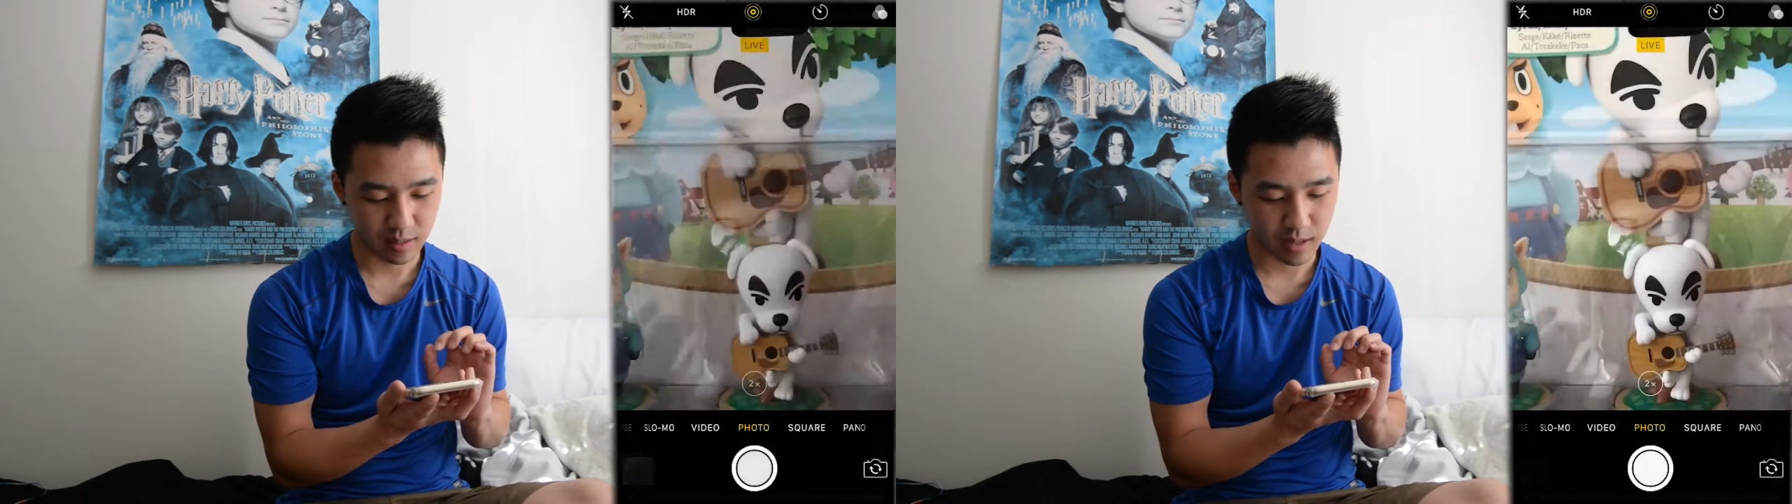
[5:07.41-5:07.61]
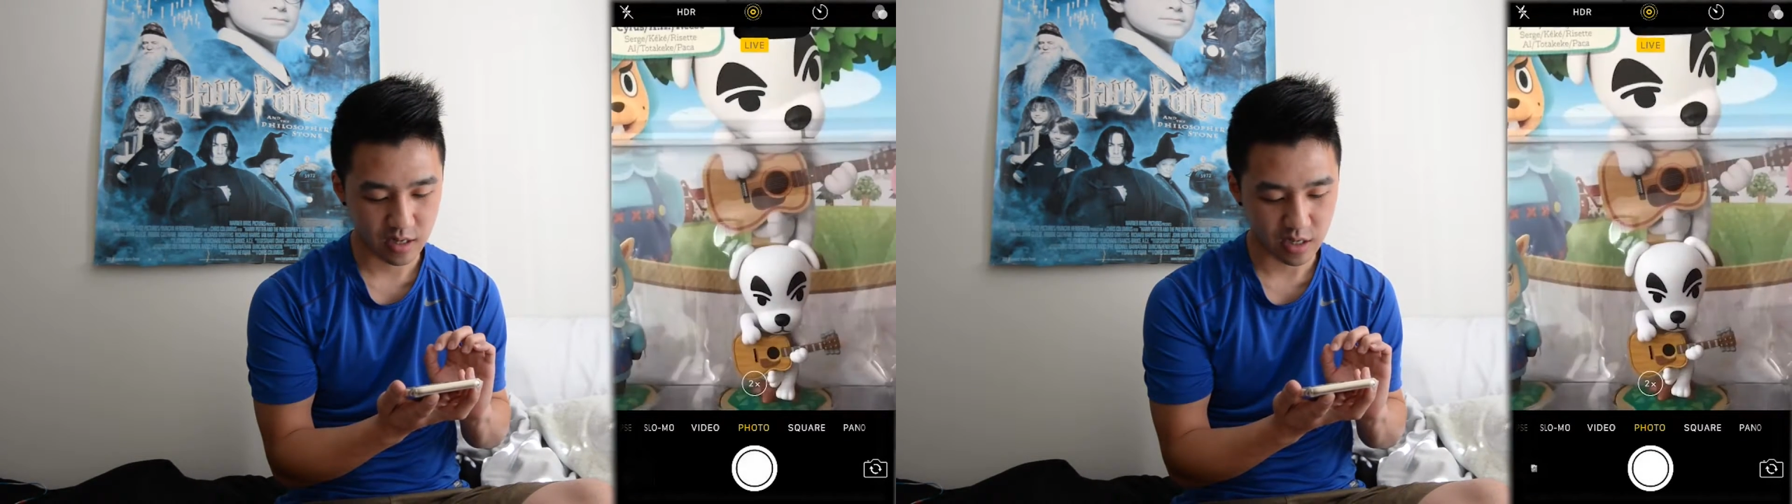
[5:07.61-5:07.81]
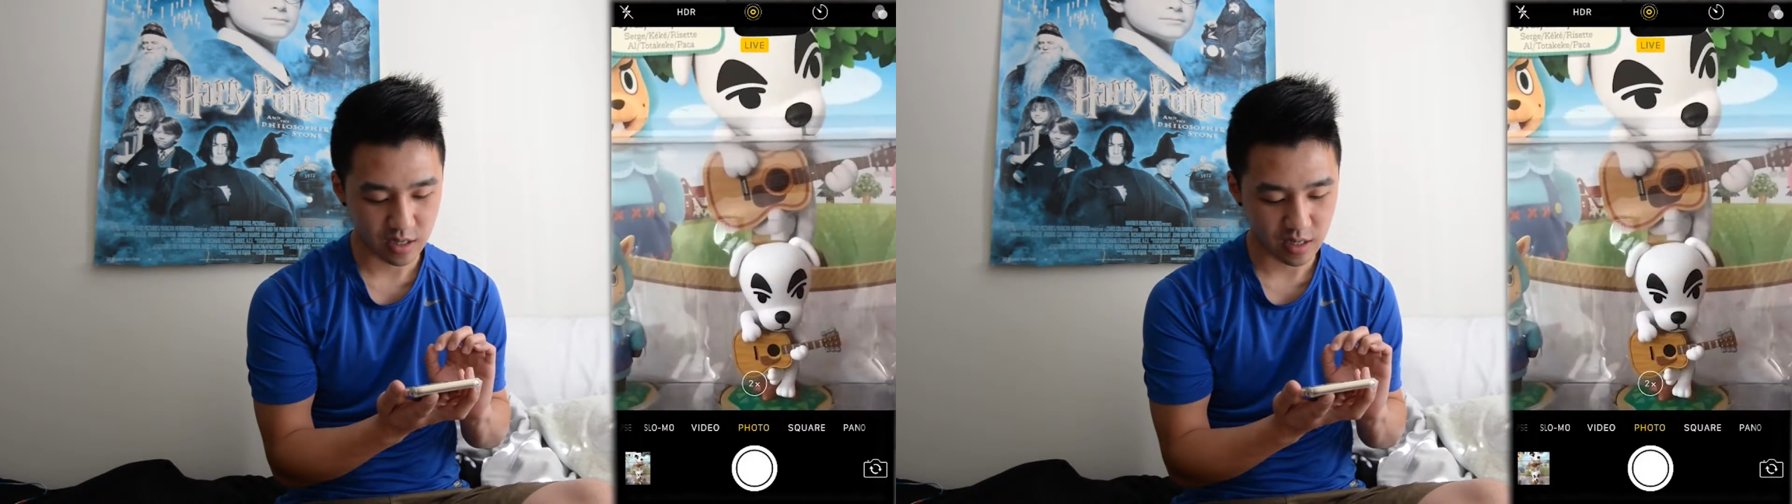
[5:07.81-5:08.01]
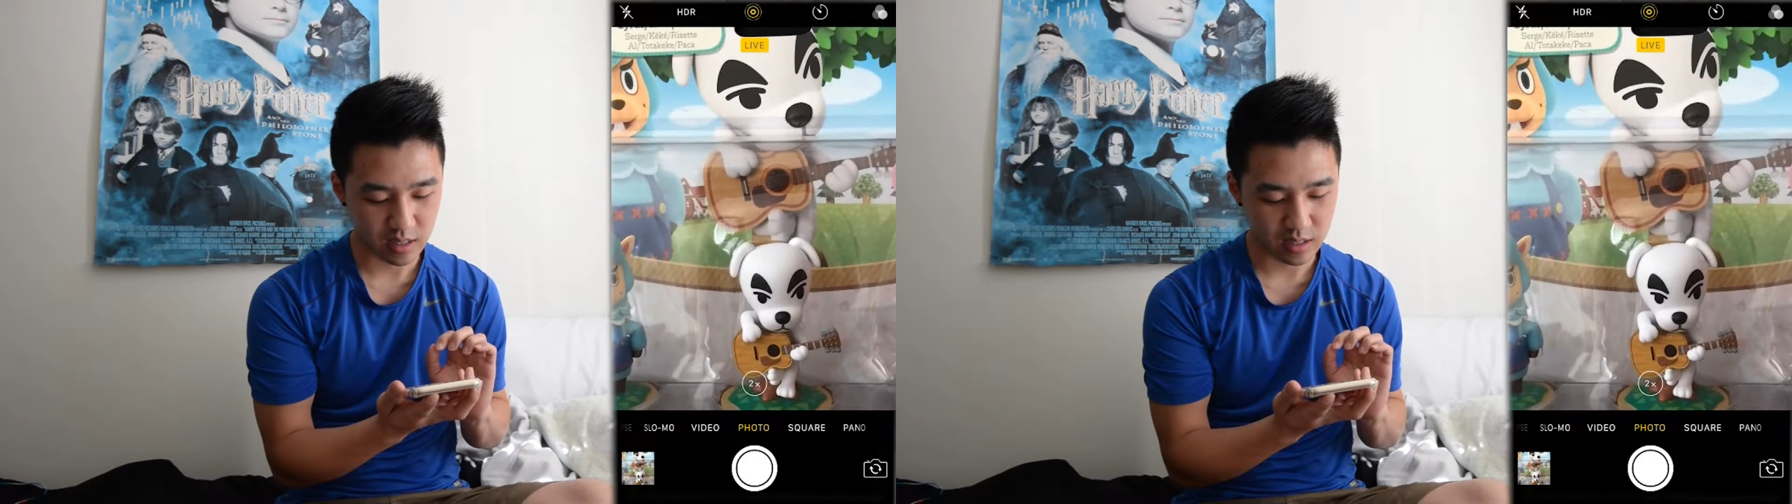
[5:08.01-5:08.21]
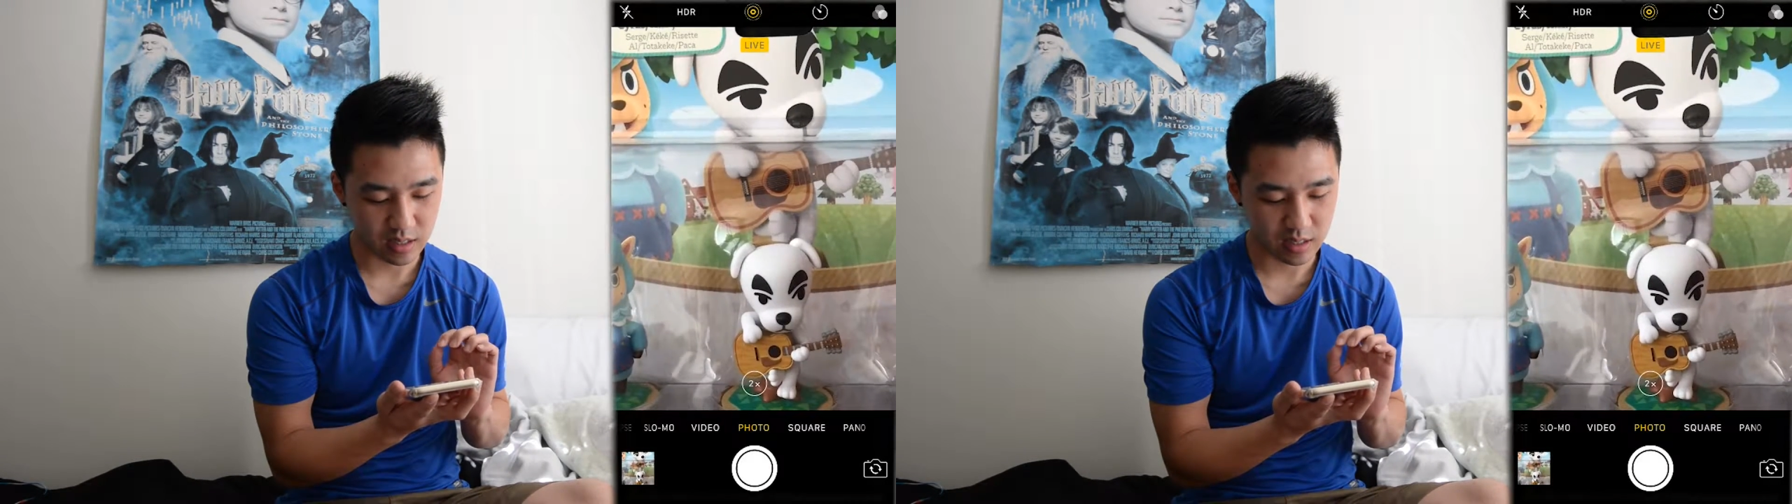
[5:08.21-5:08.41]
a picture,
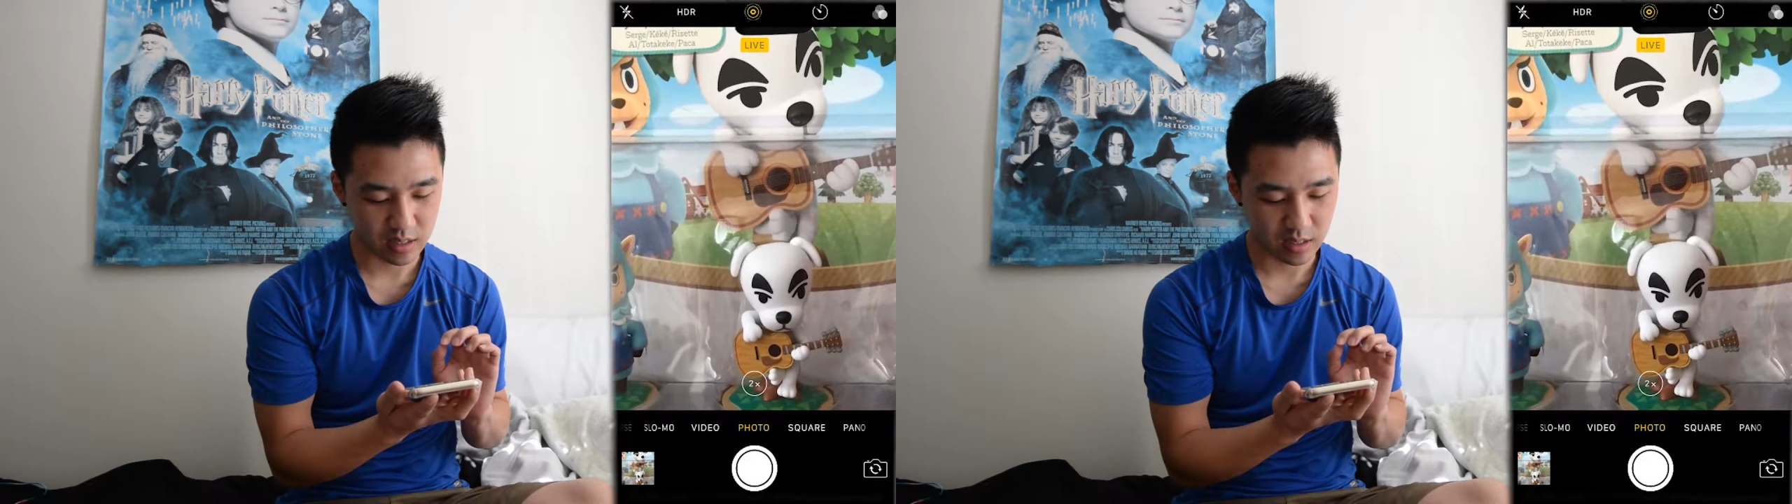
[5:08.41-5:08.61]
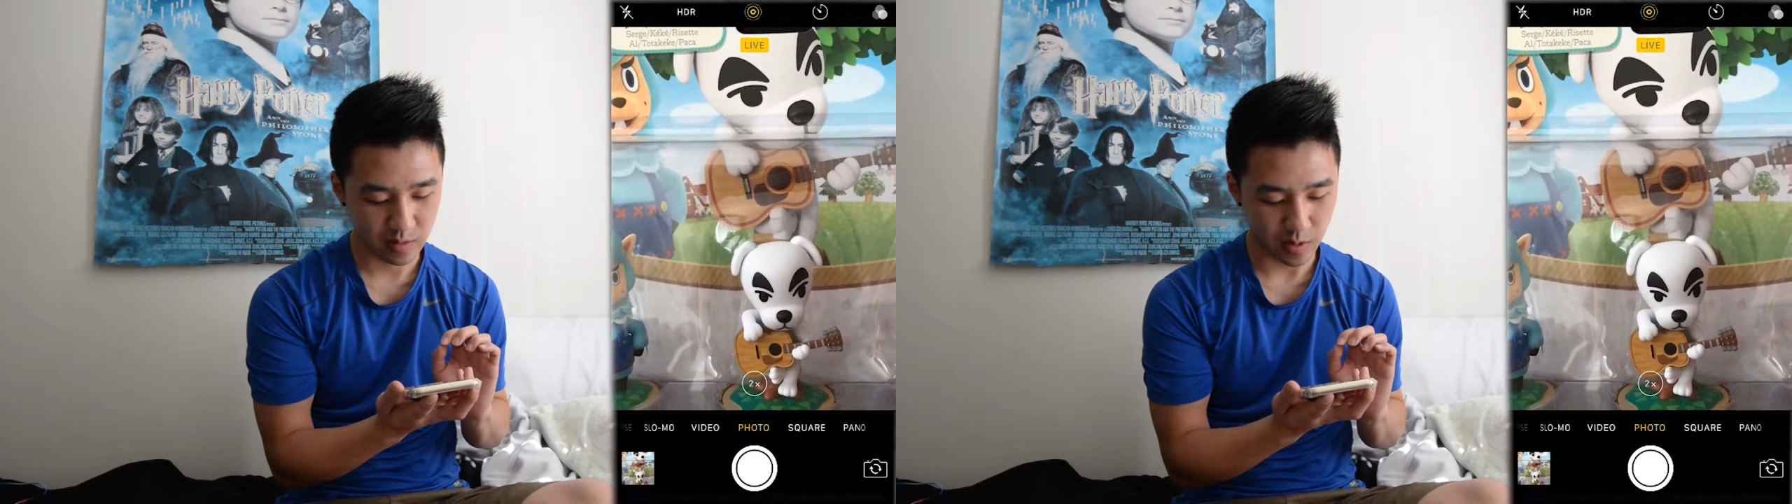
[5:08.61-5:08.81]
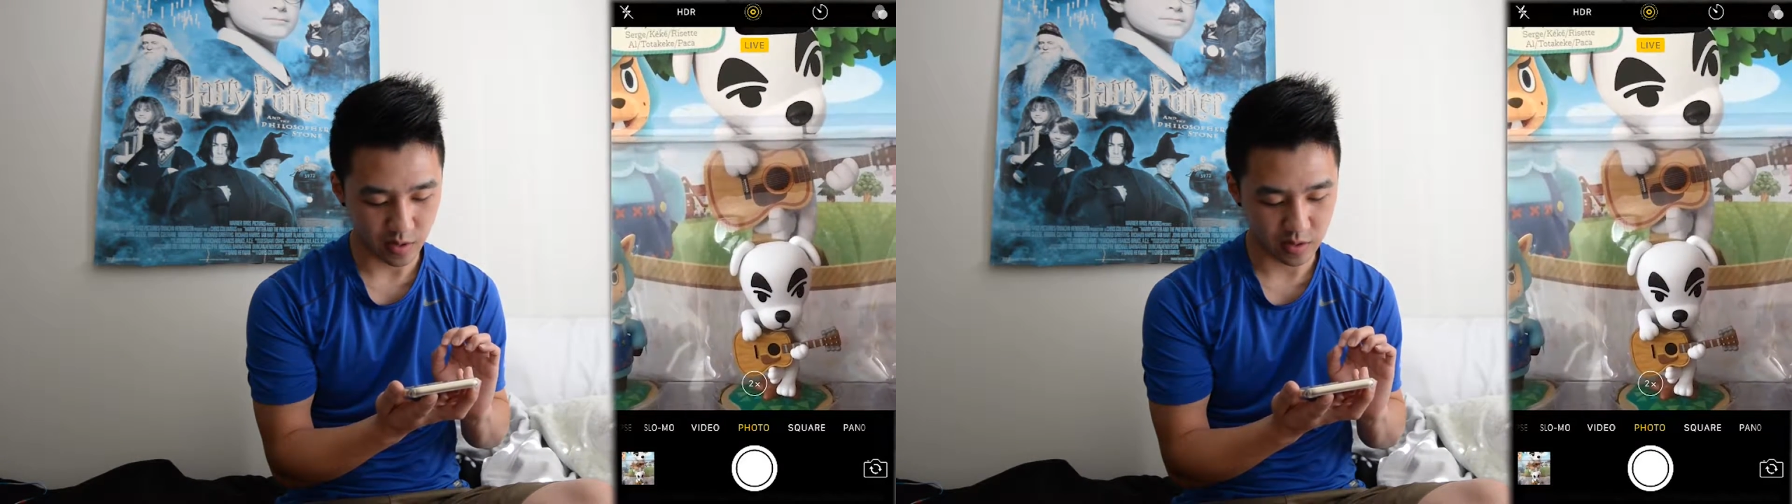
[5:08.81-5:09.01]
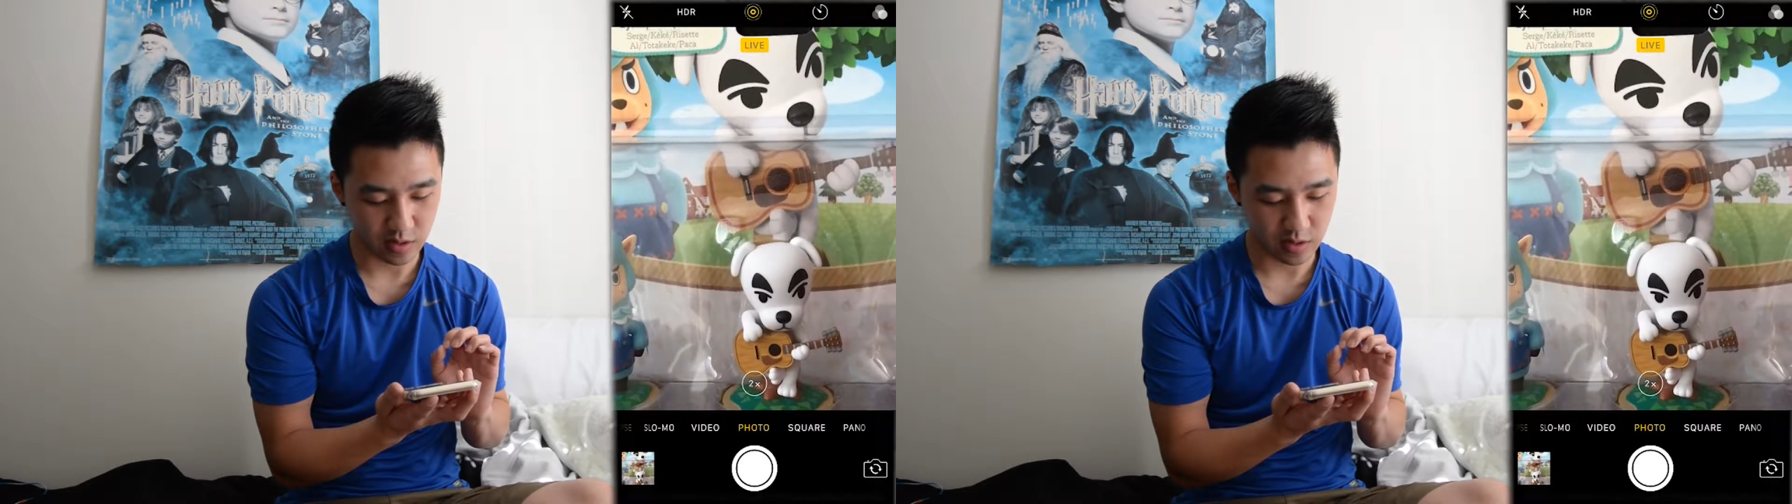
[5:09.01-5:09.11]
it's supposed